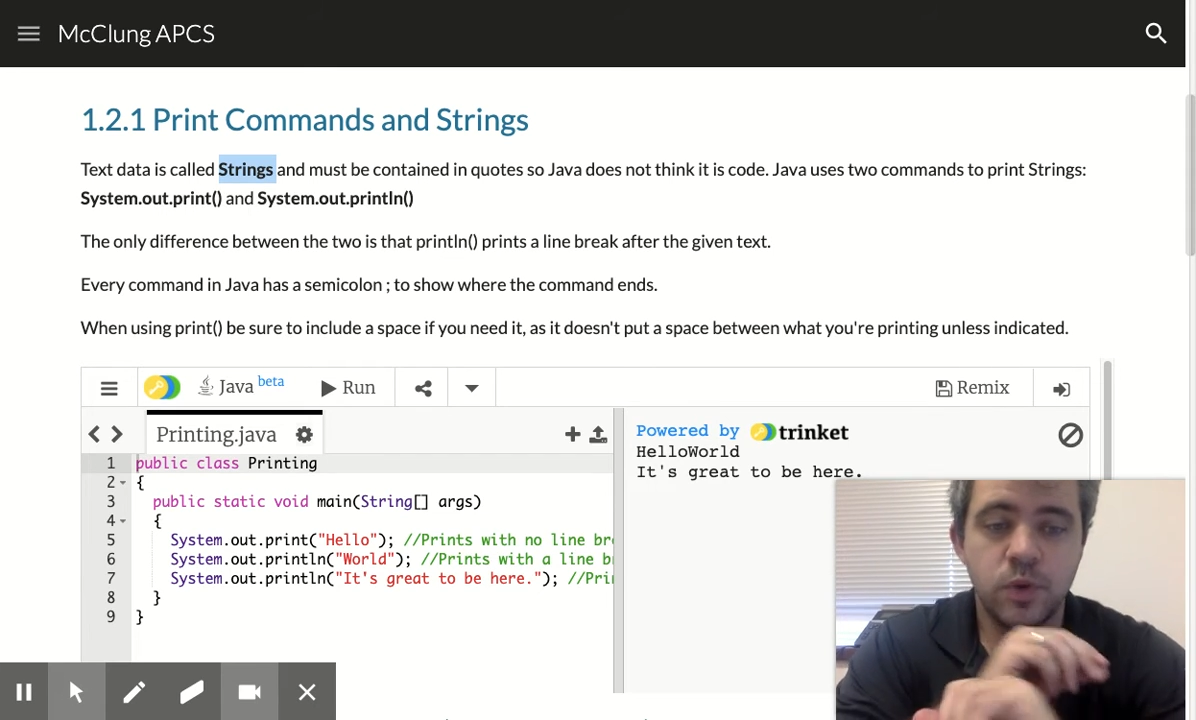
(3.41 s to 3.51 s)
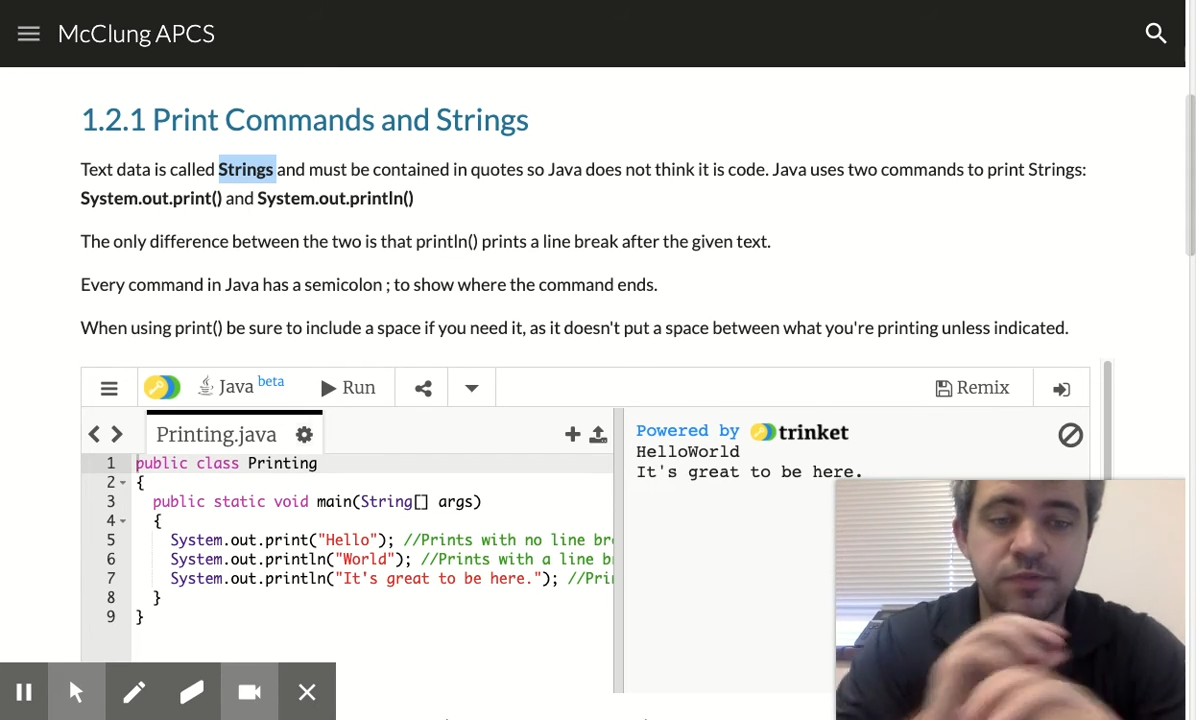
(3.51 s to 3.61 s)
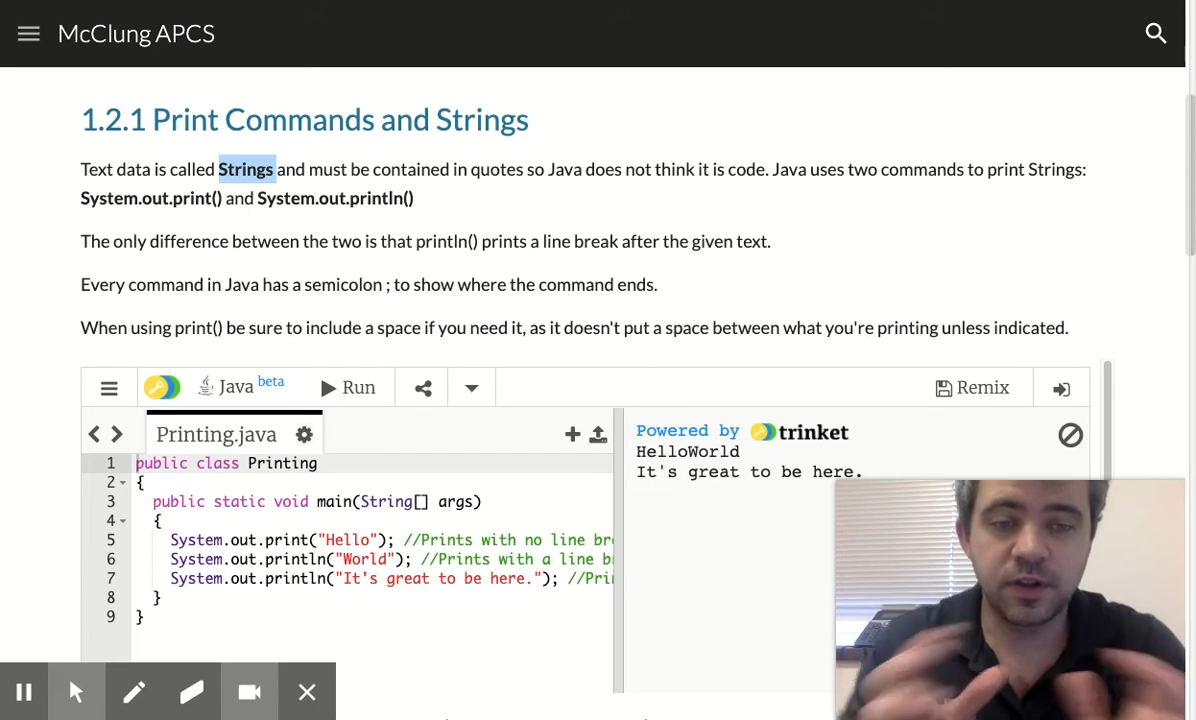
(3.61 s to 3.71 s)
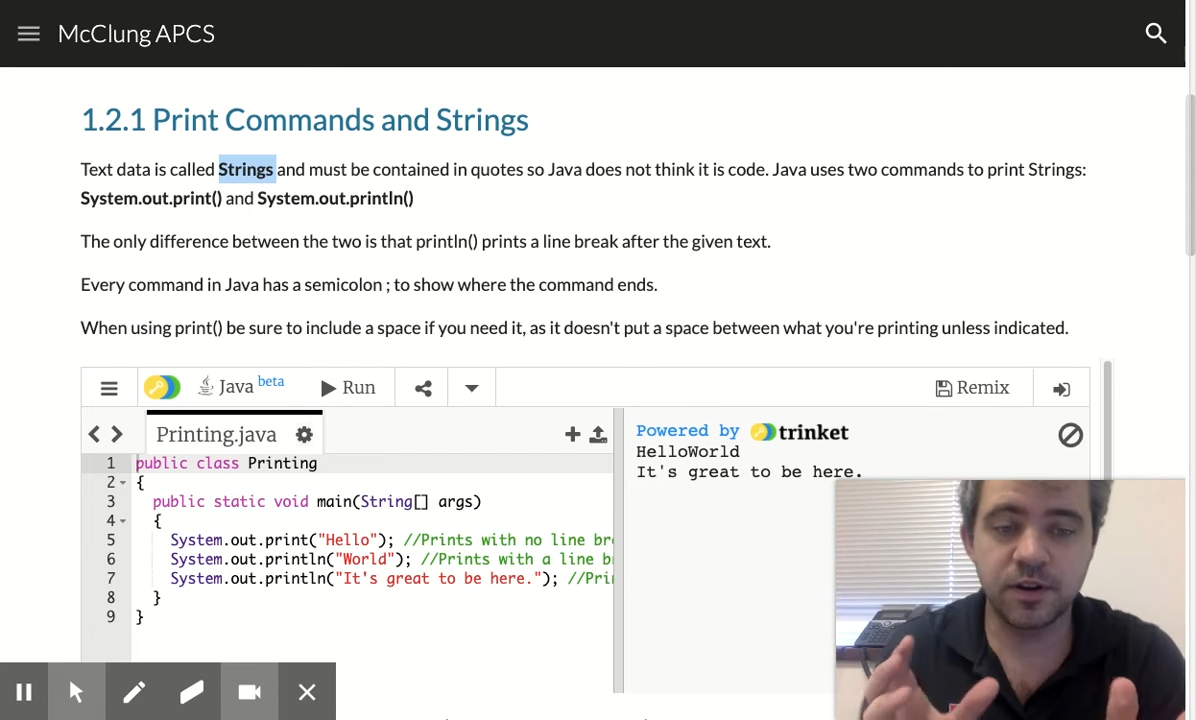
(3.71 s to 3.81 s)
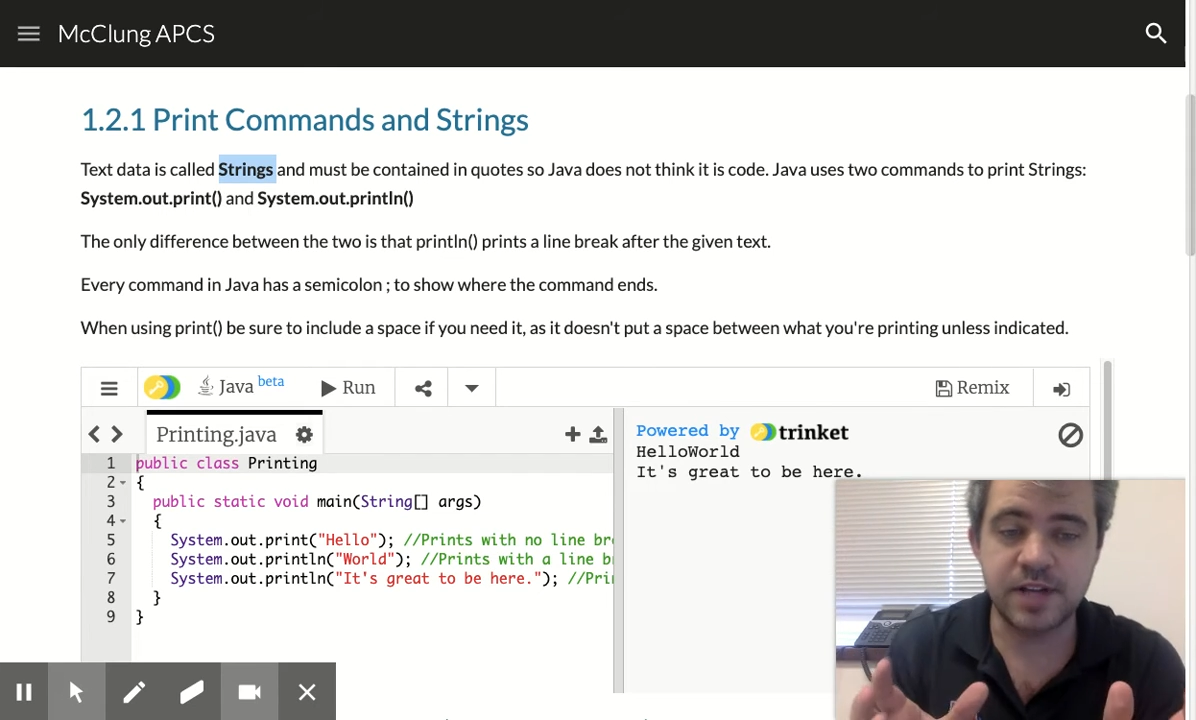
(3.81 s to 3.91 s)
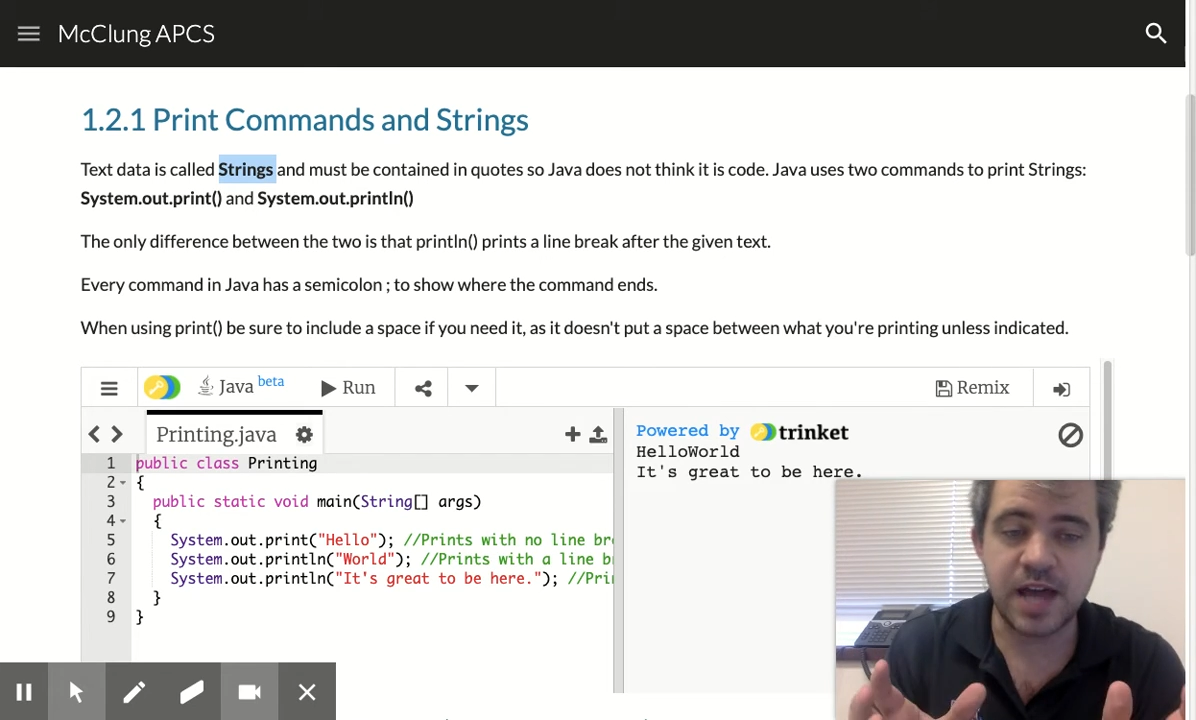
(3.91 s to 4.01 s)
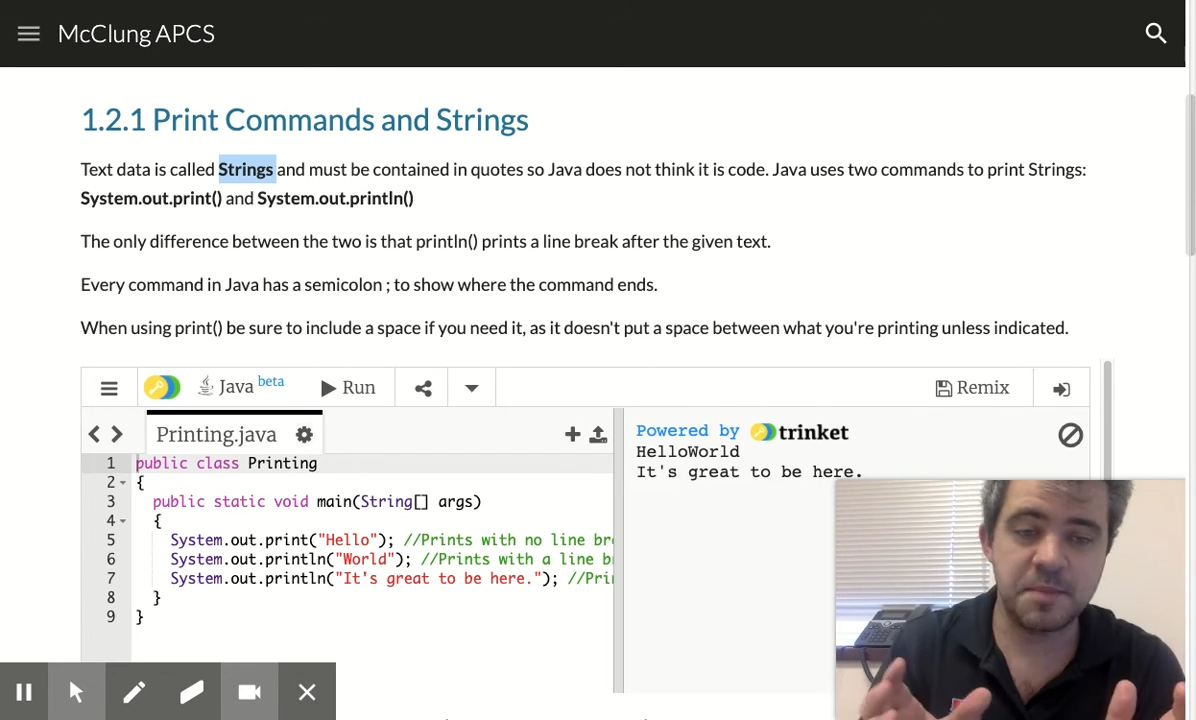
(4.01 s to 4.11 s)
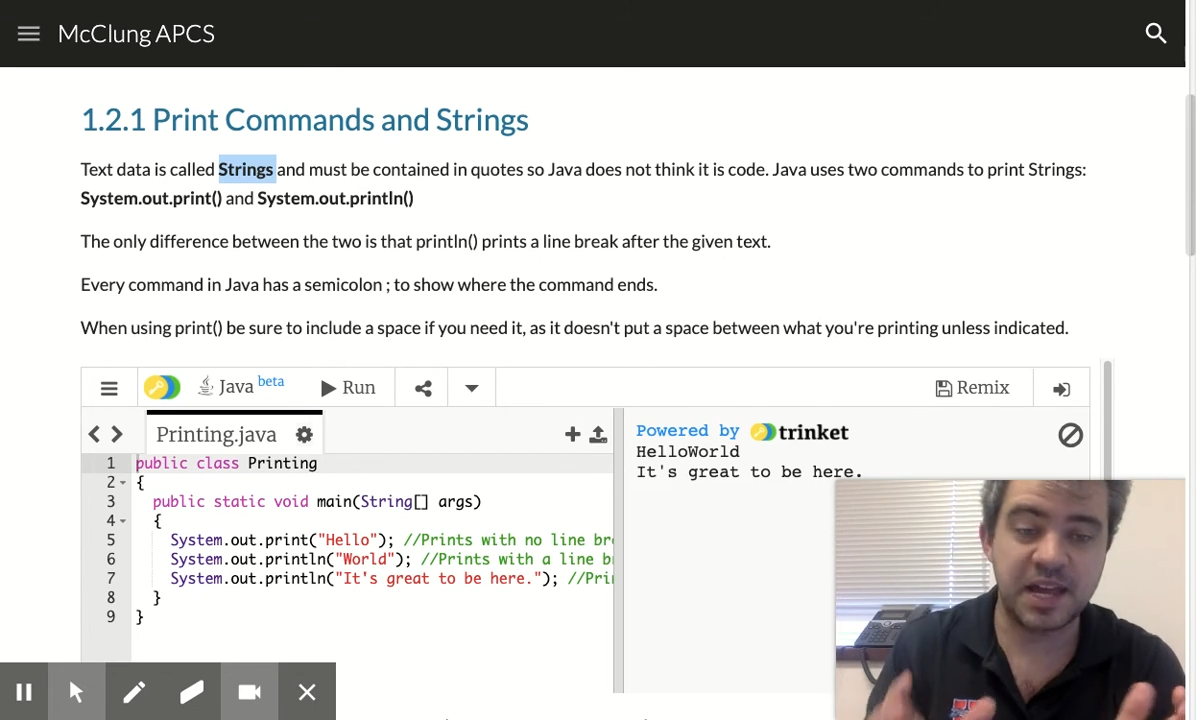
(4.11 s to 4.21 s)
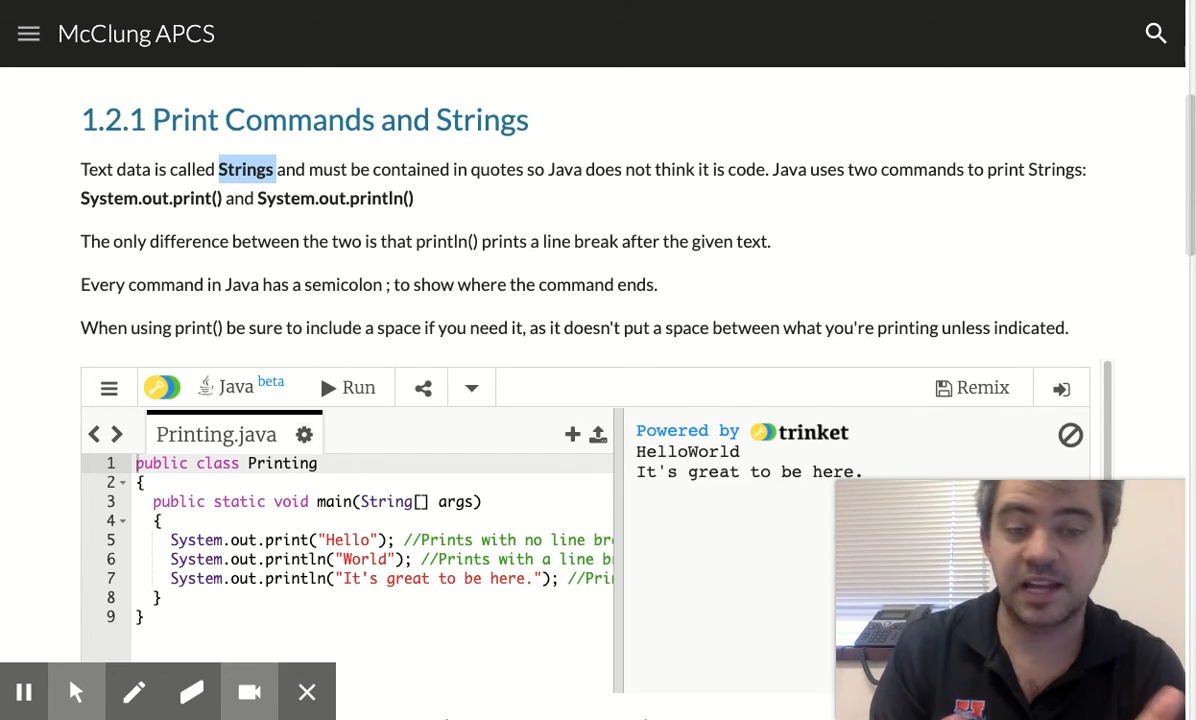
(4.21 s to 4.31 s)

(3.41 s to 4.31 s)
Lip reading: we've learned how to make